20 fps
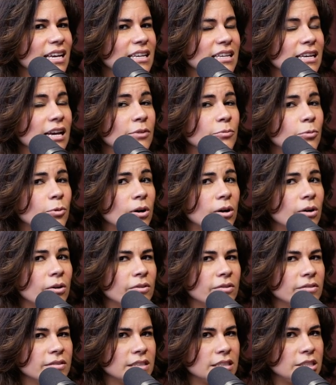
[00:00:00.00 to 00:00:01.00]

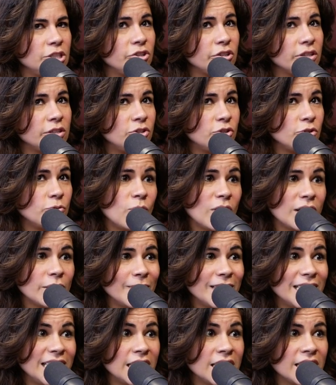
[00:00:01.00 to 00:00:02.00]
Well, you can do 1
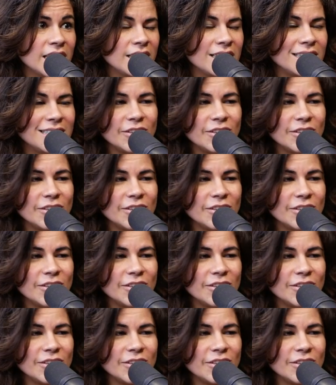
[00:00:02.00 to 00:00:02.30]
week, you